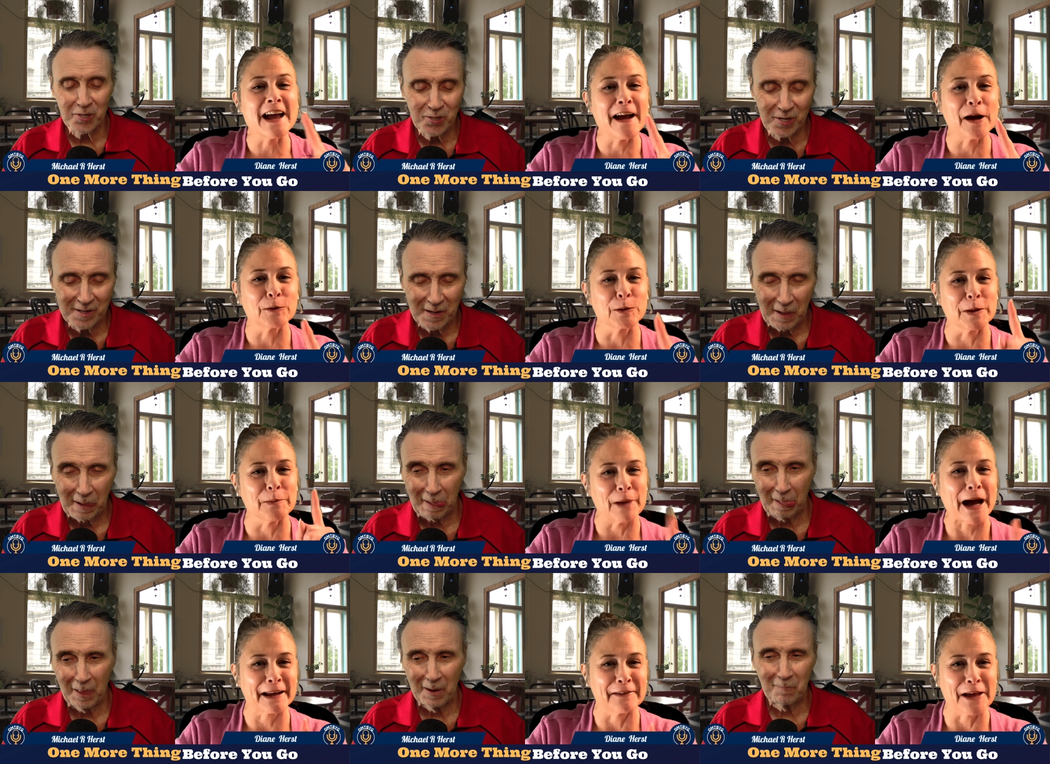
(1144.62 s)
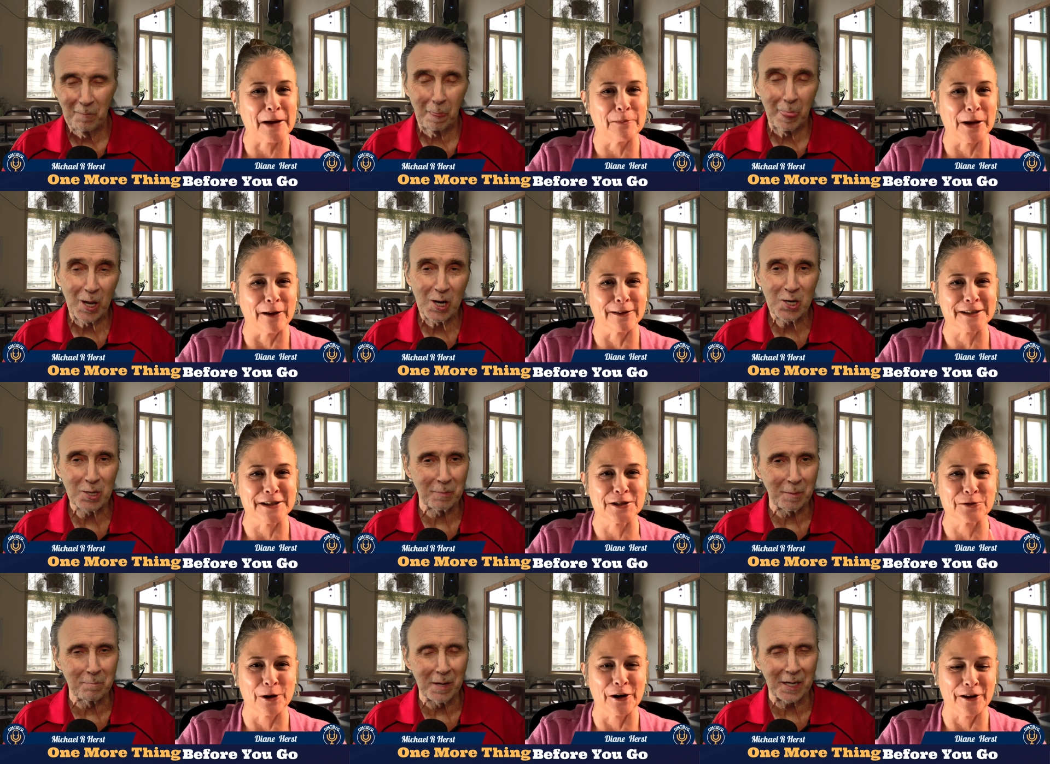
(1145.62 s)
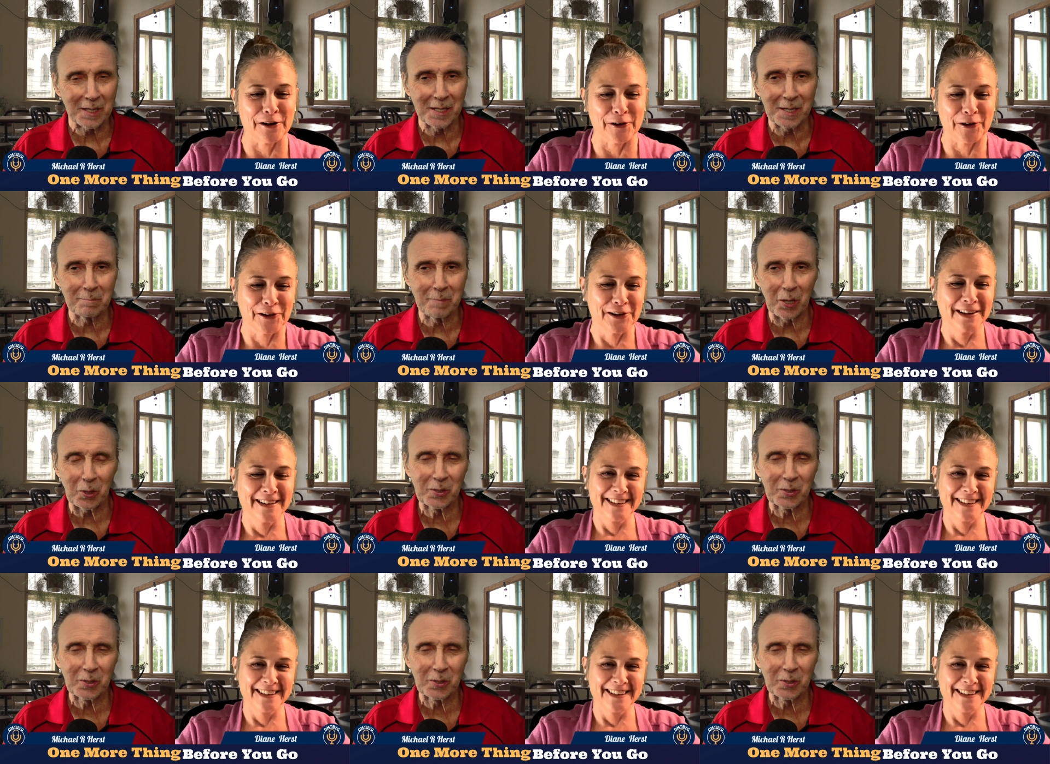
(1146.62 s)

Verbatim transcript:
Speaker 1: day I will be back in that belt. You'll be I back in that you. belt.